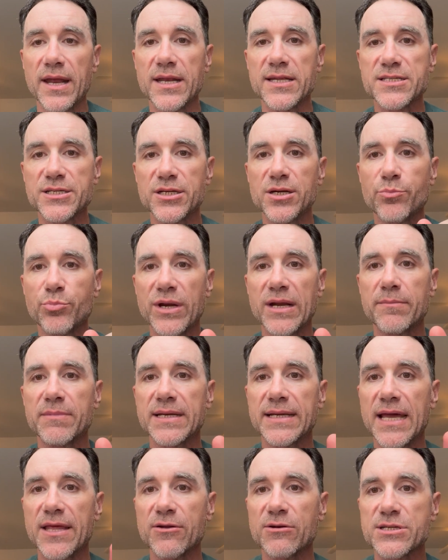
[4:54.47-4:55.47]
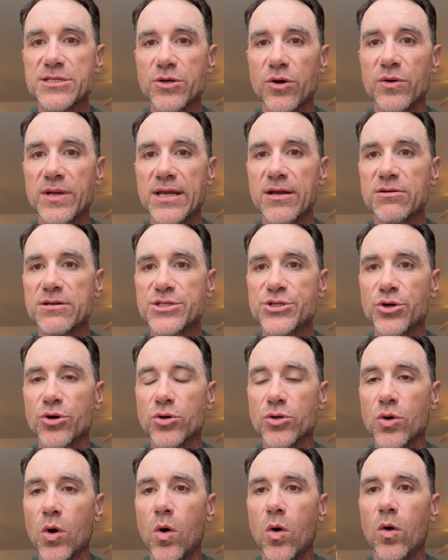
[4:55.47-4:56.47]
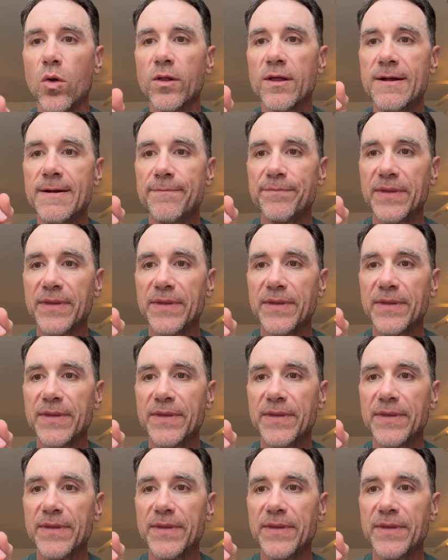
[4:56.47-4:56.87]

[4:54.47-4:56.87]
And it's going to bring them together. So here's your goal,